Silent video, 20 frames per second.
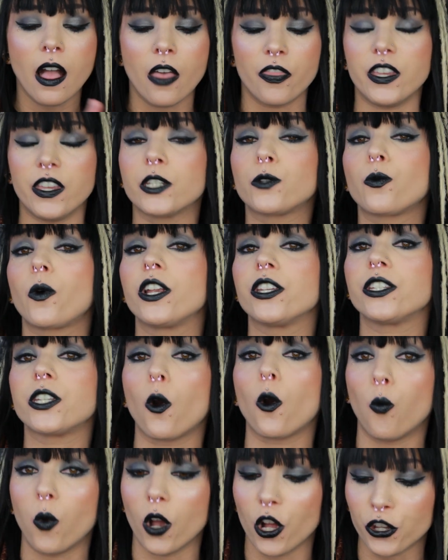these ones
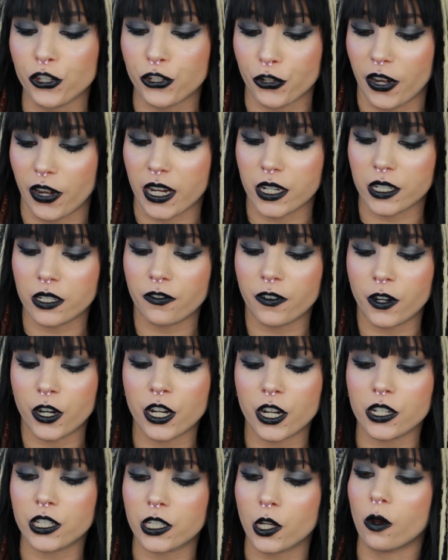will
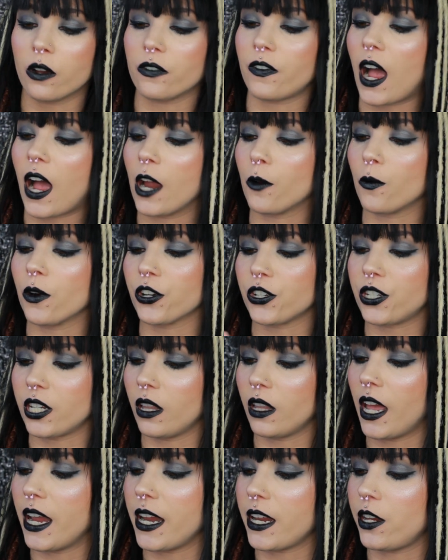transfer. So if I were
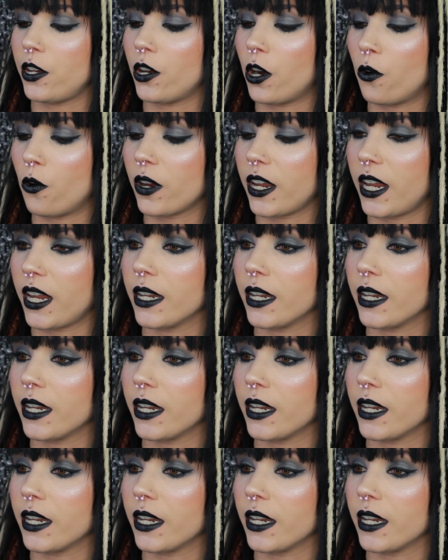to like, you know,